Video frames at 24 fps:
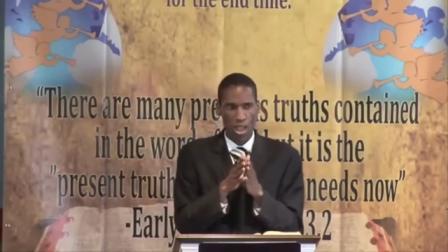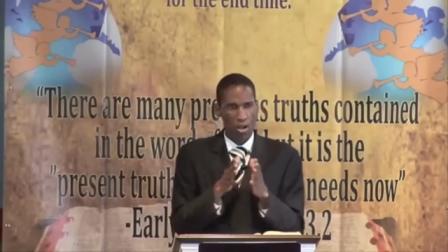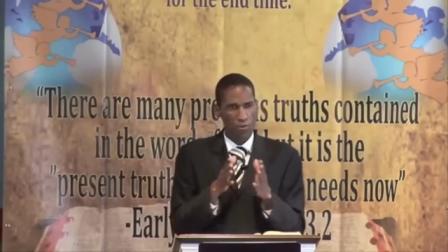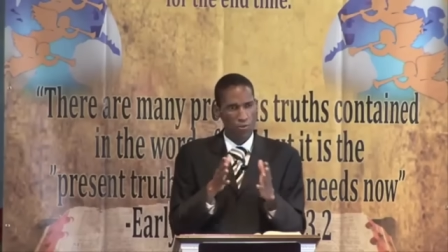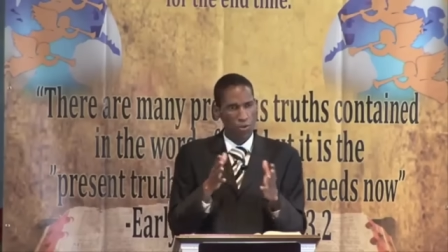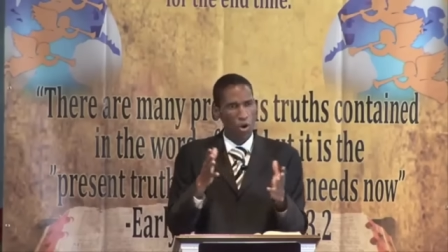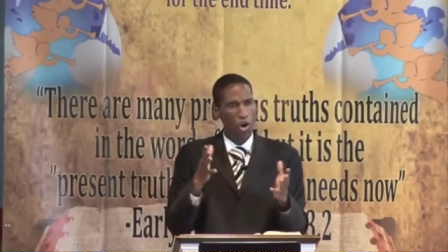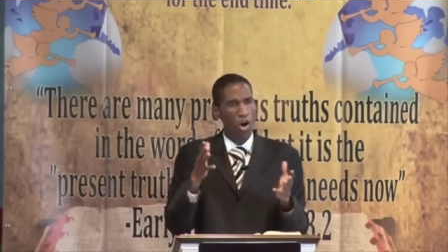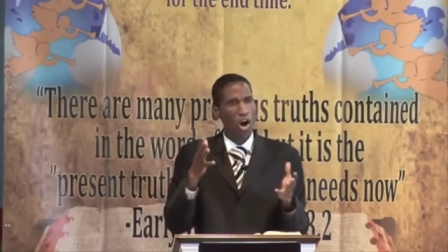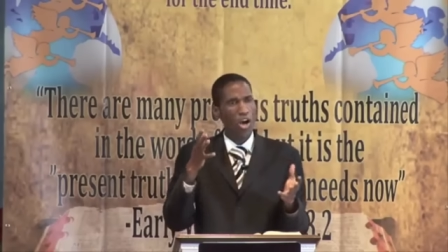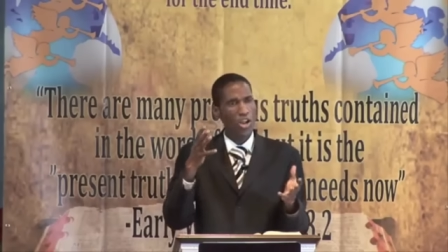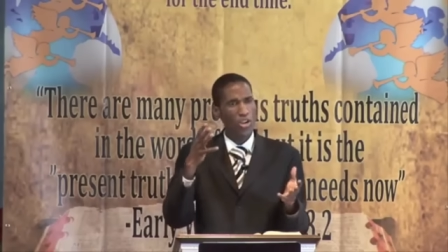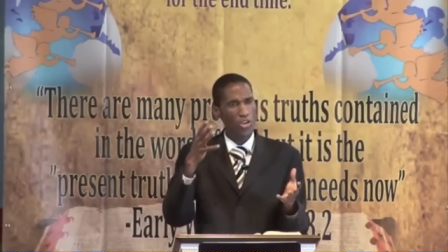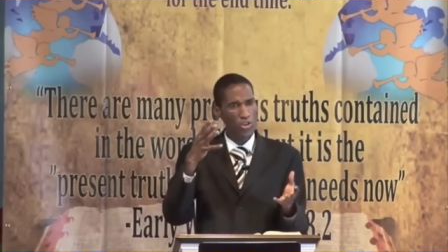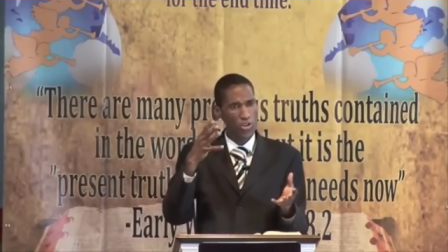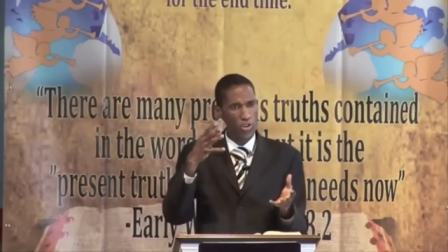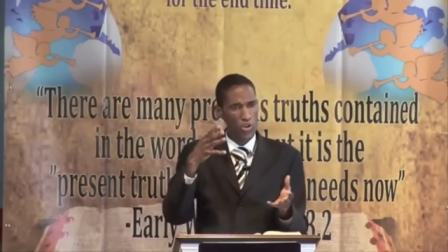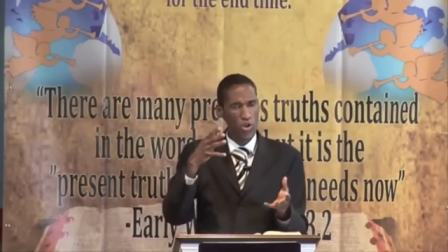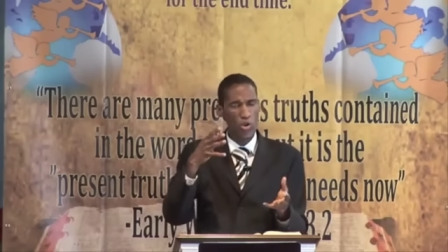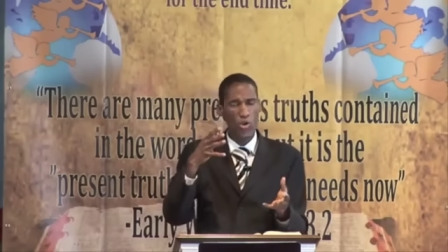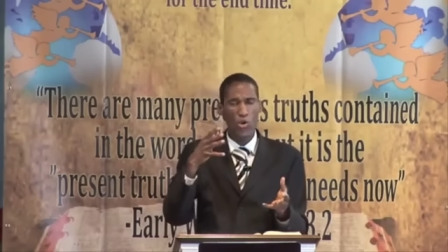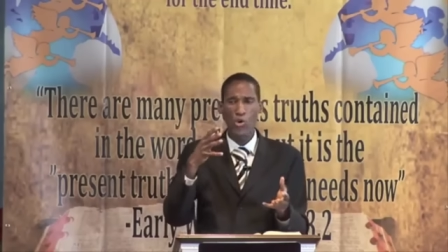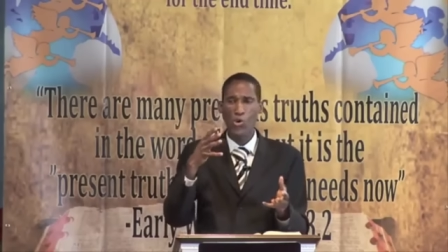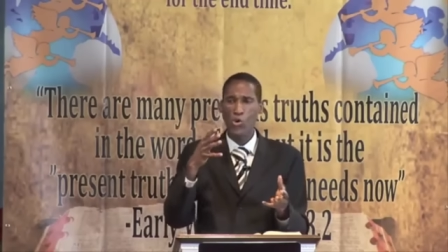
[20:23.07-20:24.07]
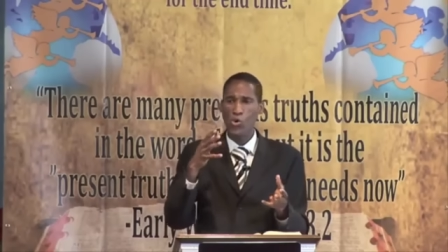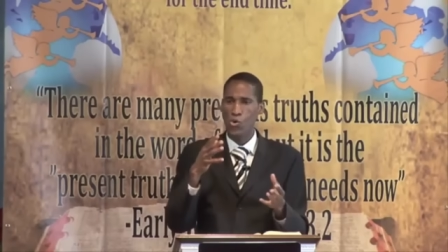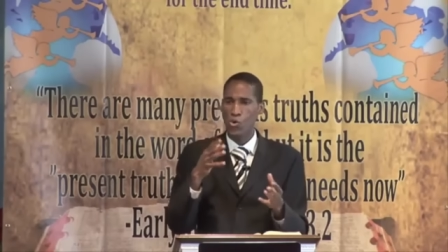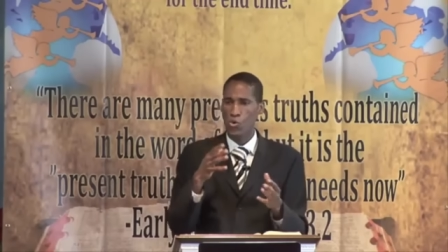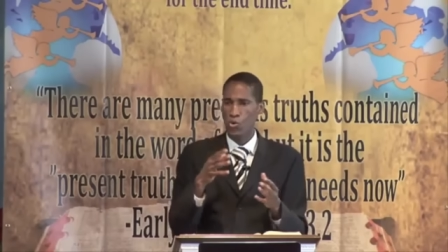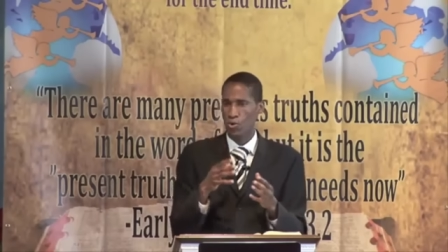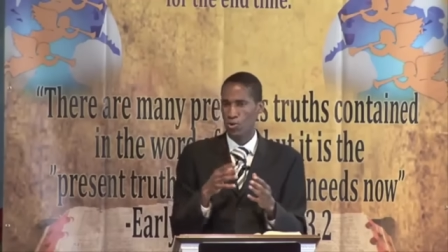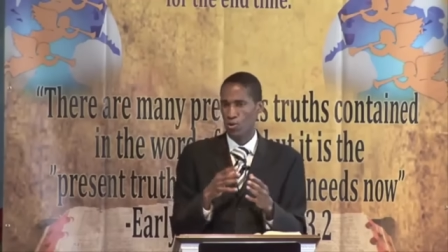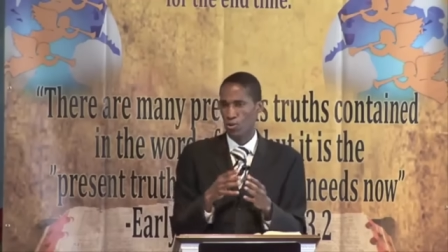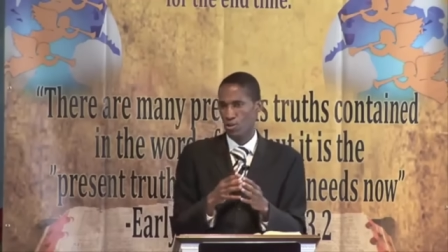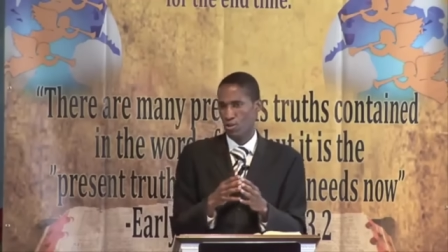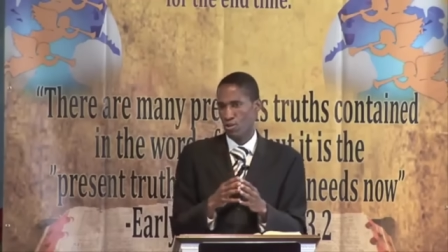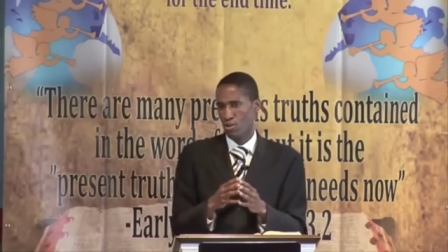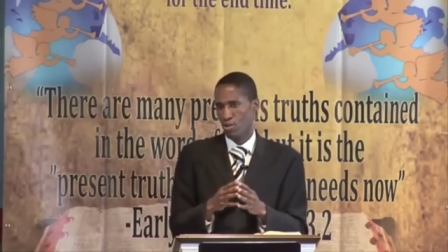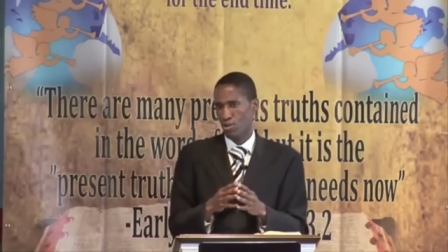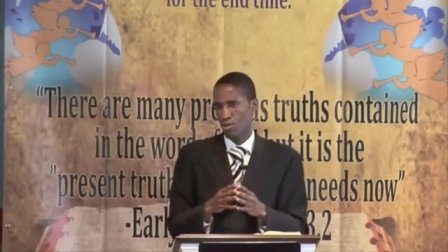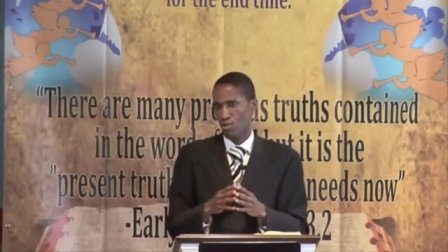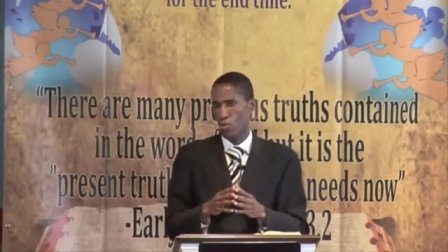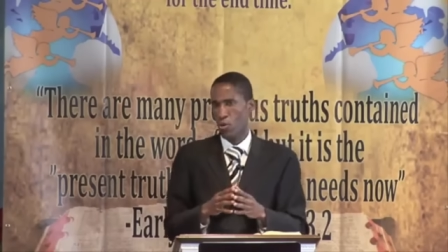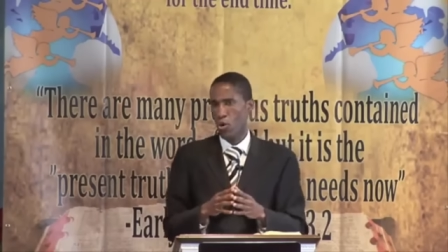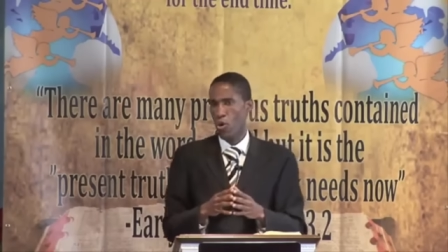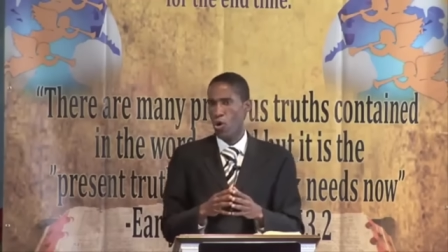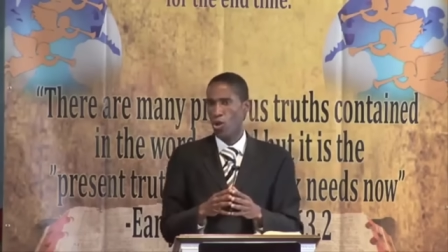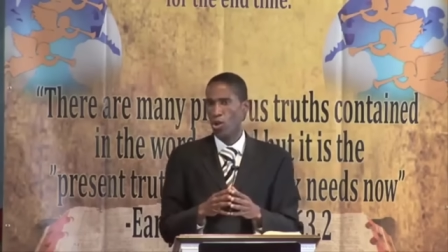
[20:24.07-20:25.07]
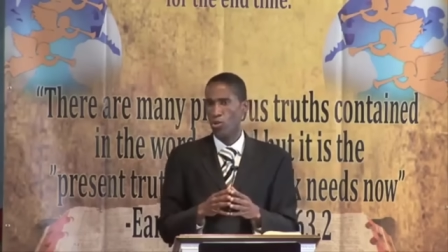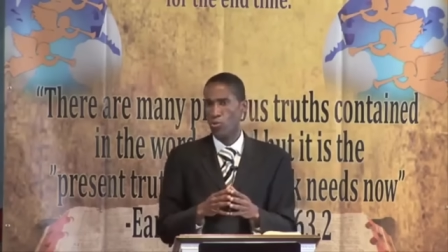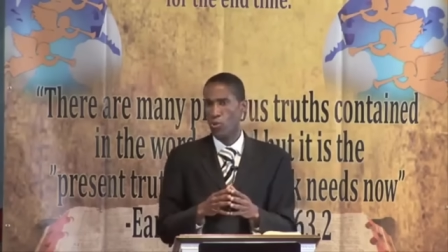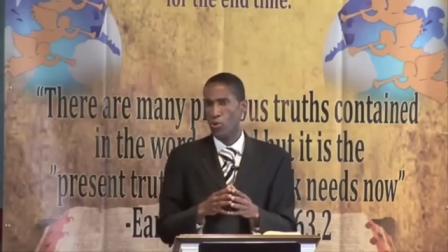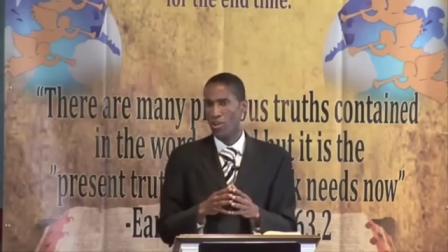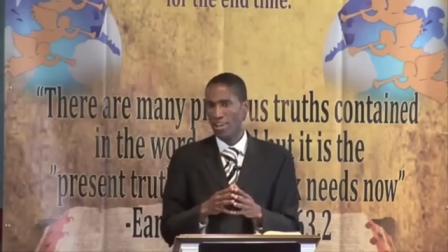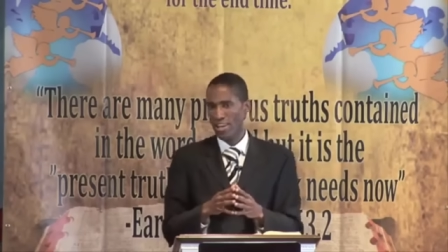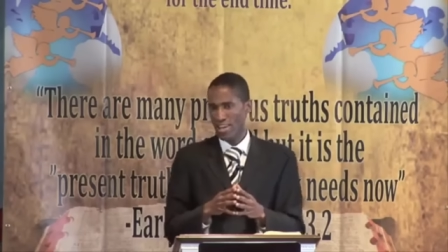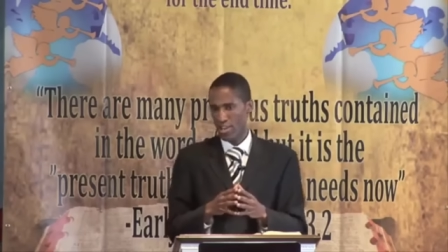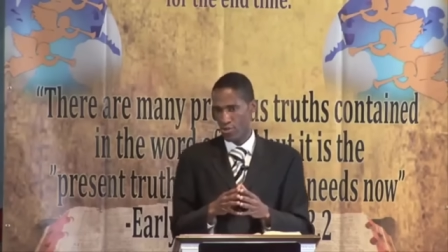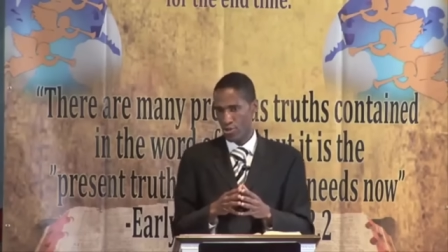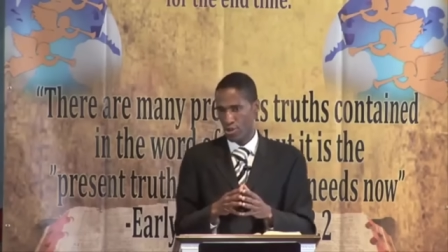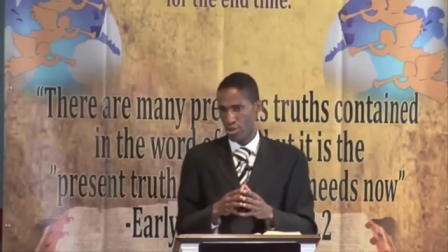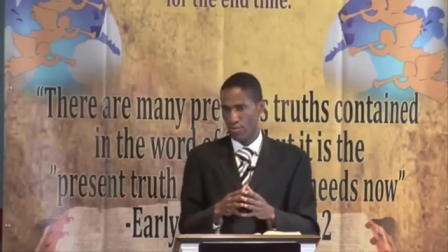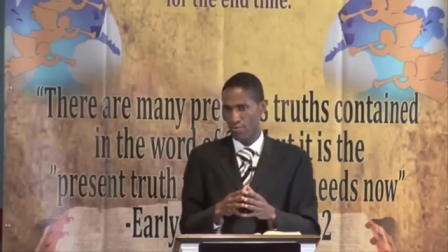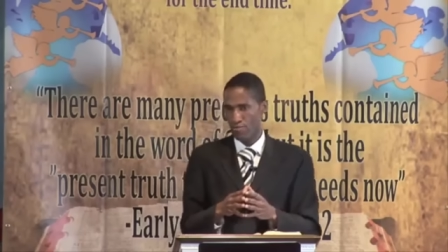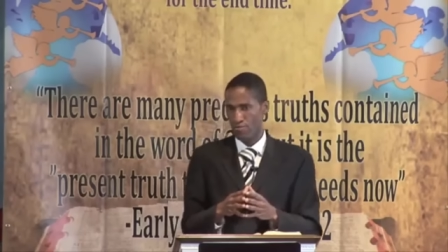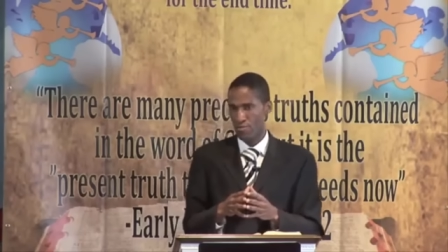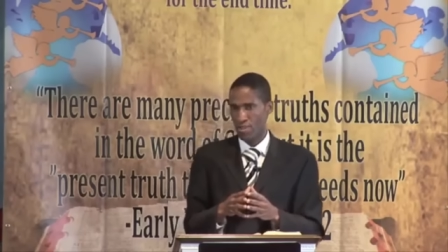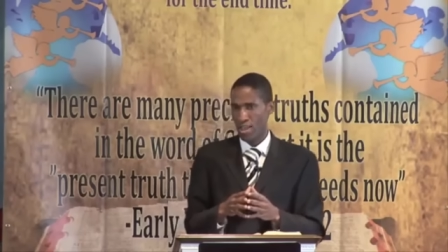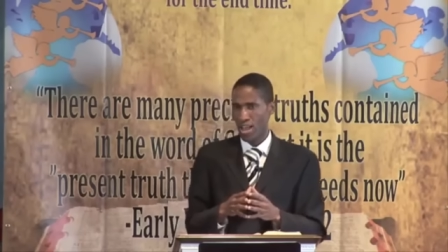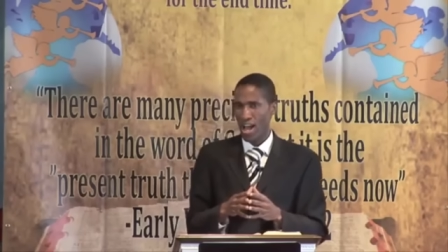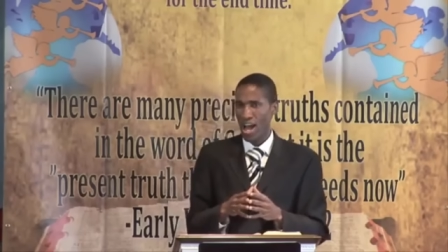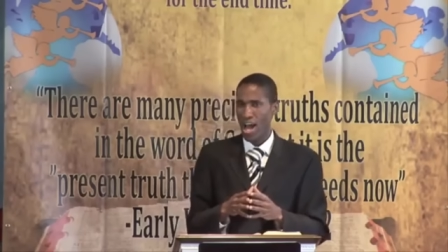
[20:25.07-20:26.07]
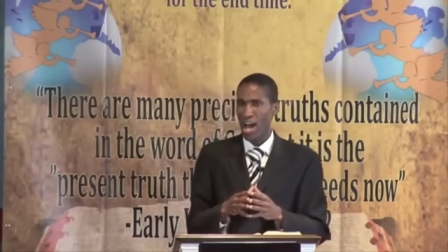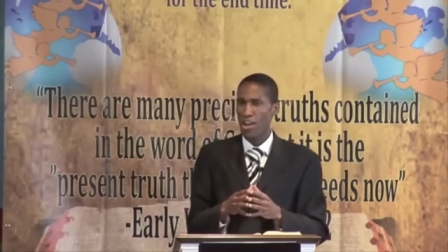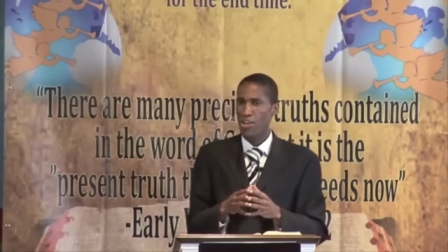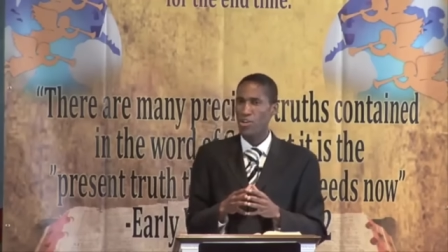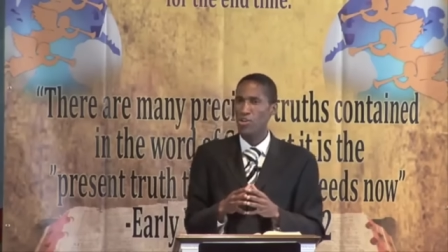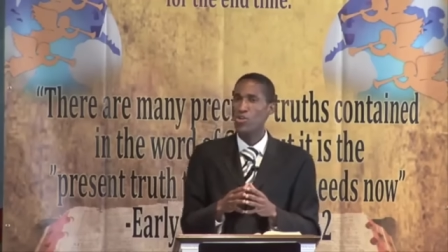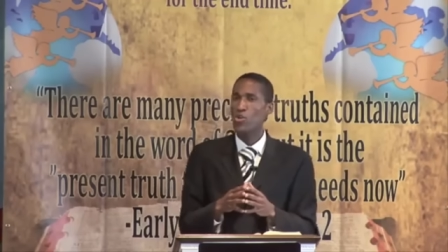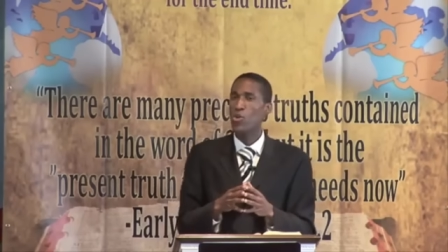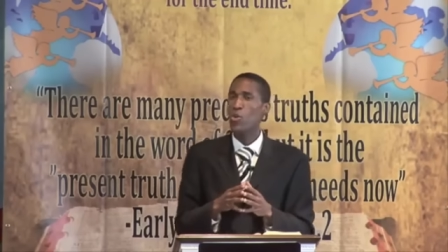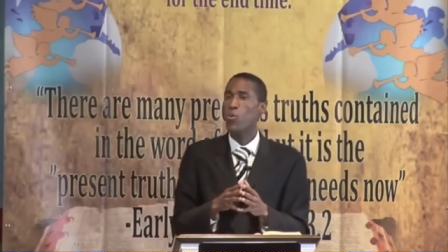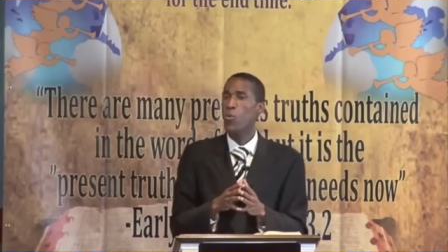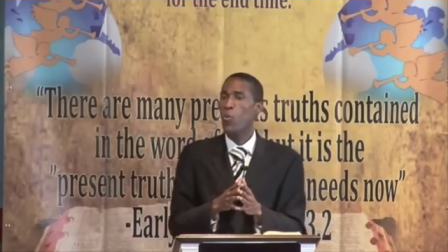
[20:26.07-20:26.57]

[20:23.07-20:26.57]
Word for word: for a new world religion, a new